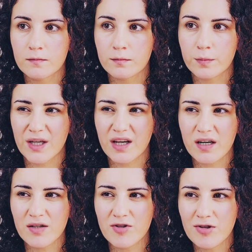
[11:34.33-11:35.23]
but can
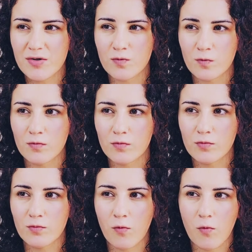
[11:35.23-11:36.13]
I just
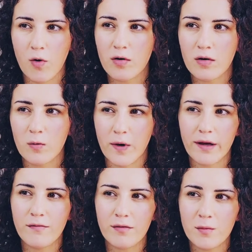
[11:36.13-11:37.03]
walk
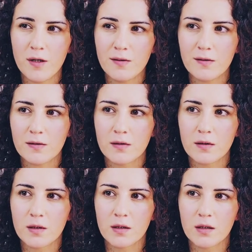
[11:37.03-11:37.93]
away from this?
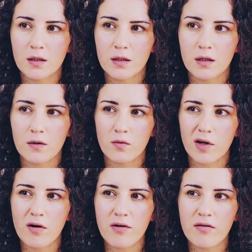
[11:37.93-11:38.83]

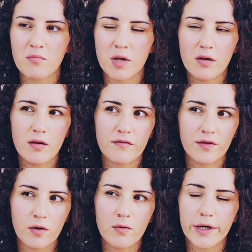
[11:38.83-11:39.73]
We are in the middle of
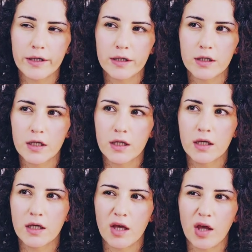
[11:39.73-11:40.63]
nowhere.
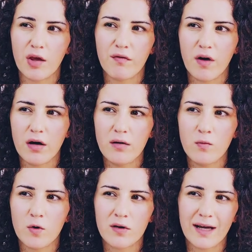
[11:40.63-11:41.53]
If I
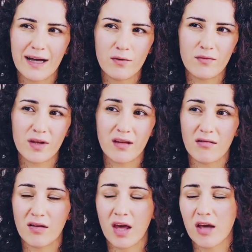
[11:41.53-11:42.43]
walk out
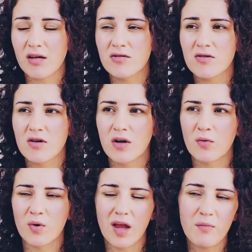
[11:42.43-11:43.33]
the cage,
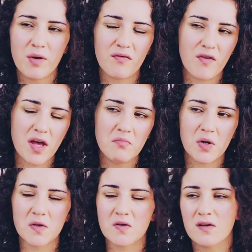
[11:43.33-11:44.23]
will I be fed?
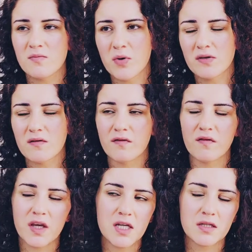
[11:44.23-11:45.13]
Because this person
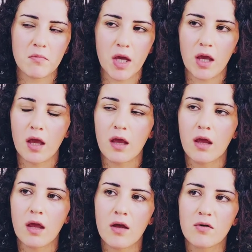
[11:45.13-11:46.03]
feeds me.
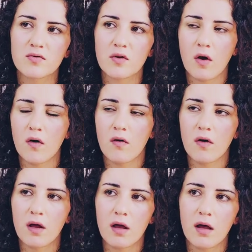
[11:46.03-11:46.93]

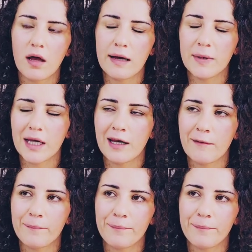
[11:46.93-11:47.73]
So, I mean,